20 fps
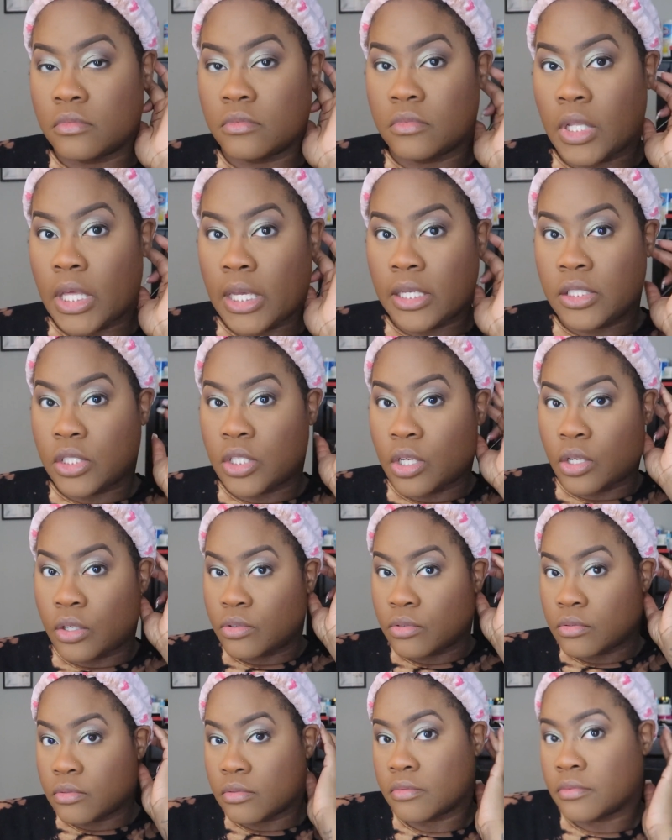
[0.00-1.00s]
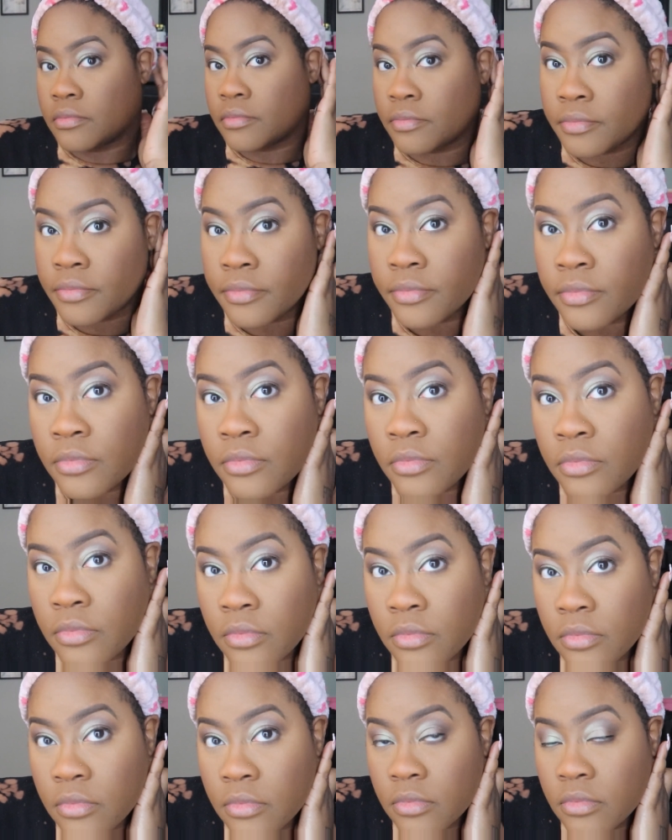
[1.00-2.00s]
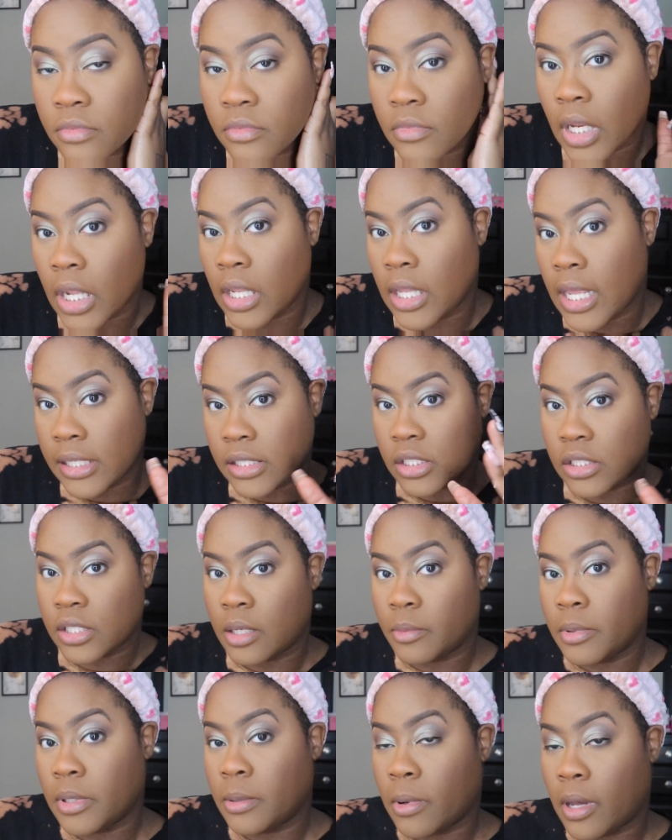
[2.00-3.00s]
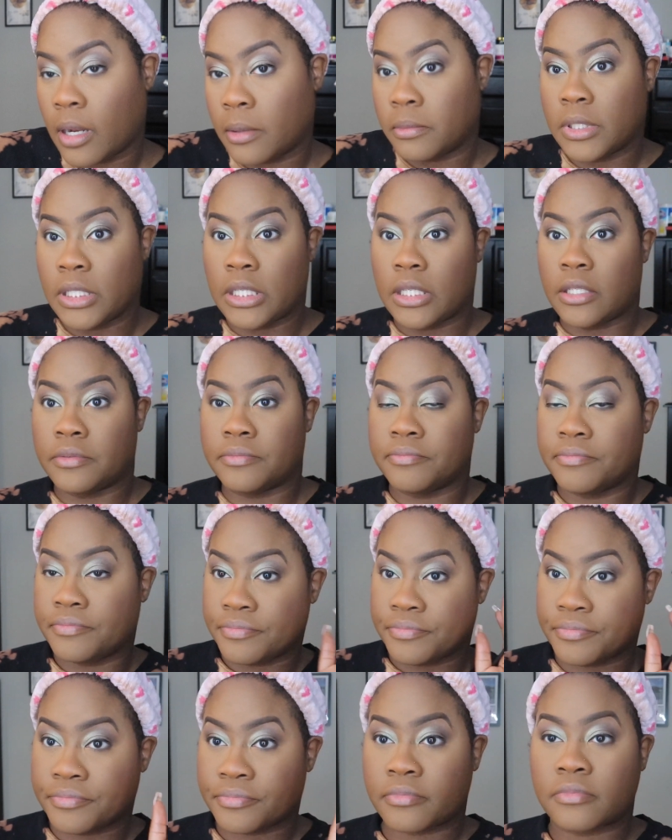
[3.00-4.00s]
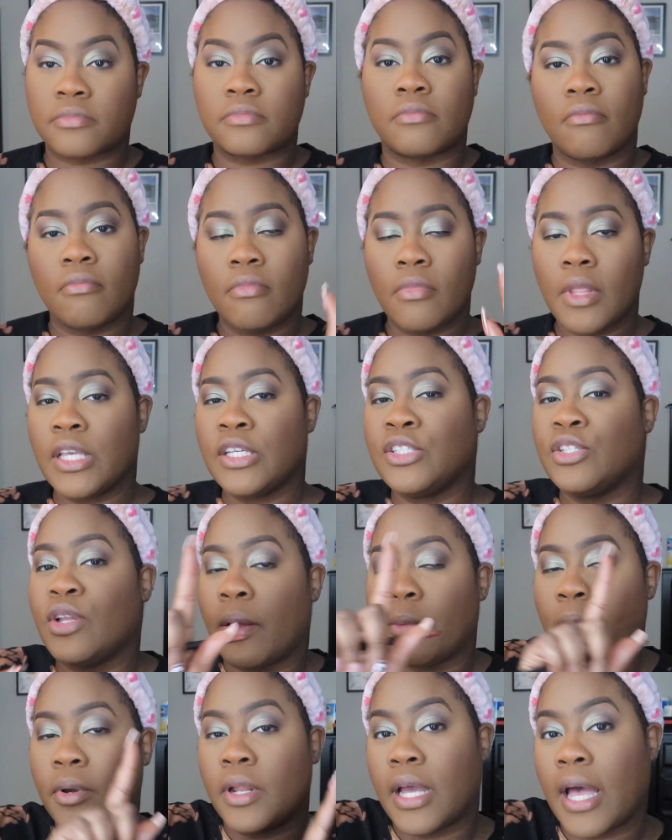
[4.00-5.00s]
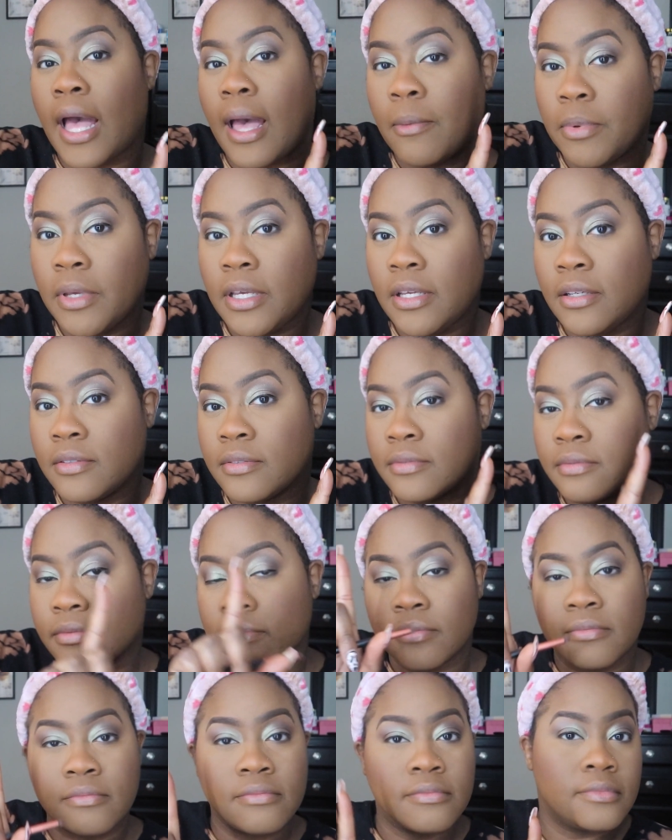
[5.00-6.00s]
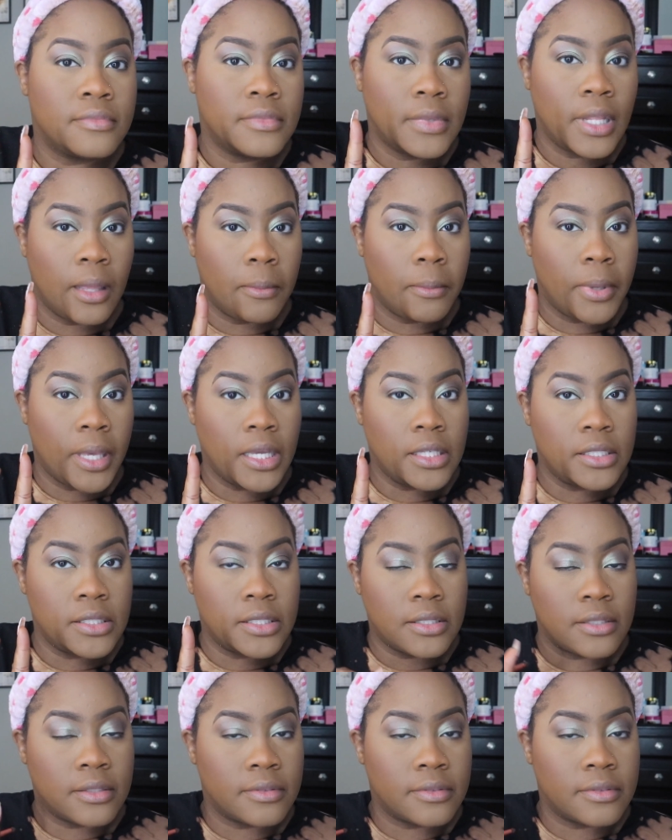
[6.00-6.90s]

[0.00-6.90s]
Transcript: Like so. And that's just going to be the bottom lid. So now we're going to copy and paste.